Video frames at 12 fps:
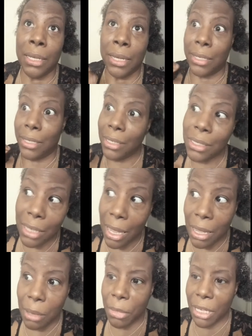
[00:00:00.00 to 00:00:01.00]
And this
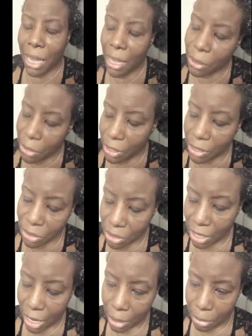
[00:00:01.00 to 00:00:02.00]
time, I'm not going to
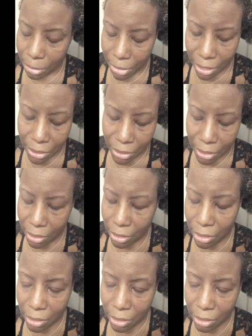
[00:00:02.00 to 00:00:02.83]
stop. I'm not going to